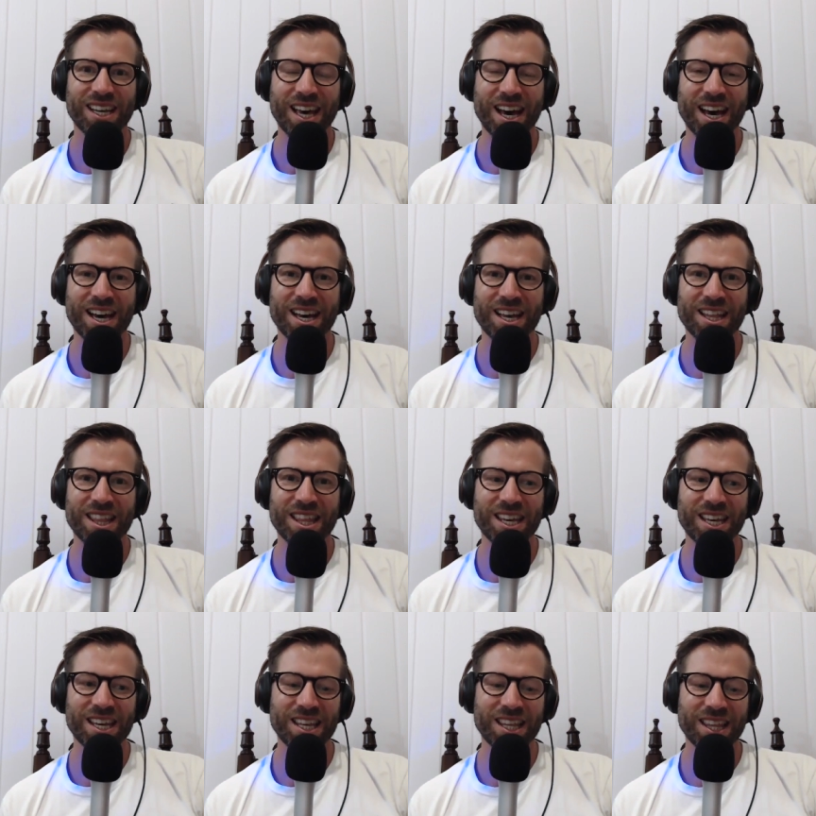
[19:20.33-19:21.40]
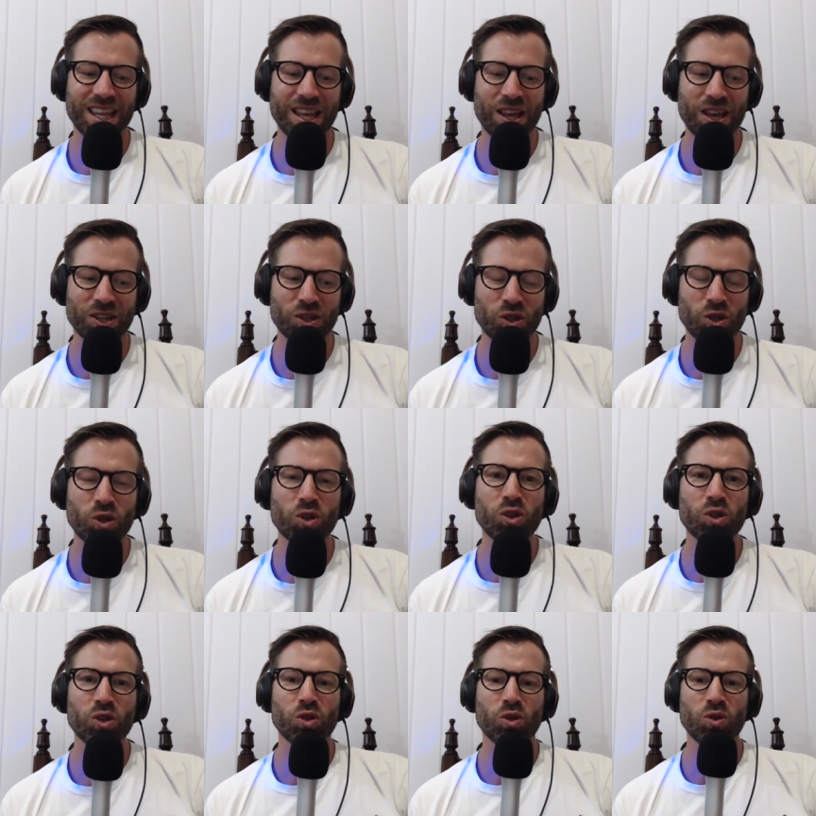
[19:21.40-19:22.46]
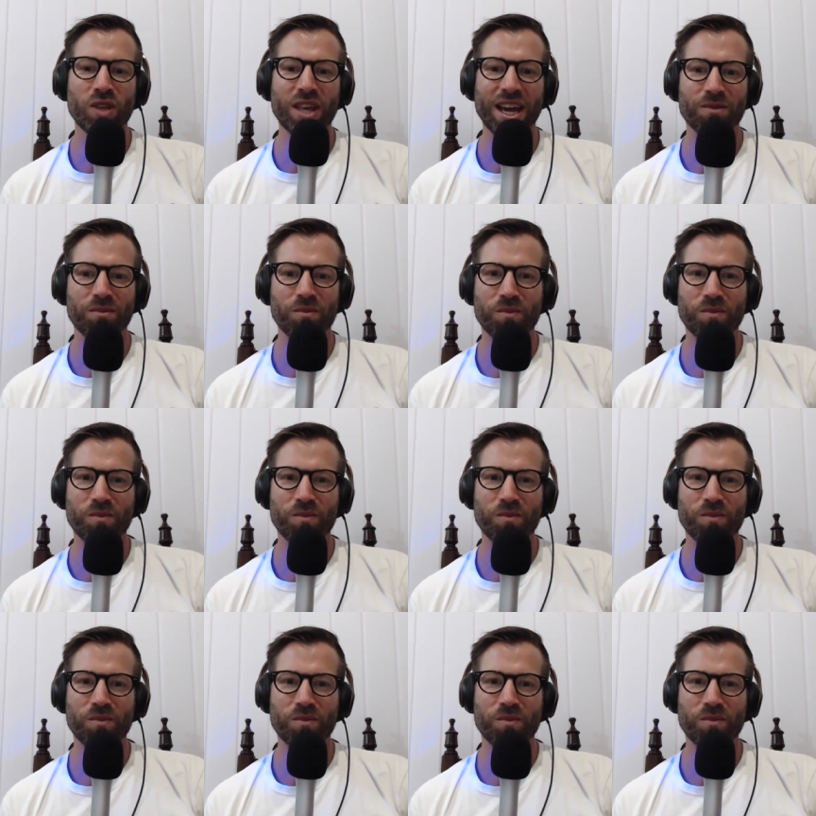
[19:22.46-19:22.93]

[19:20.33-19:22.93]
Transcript: Uh, the, as soon as you do that,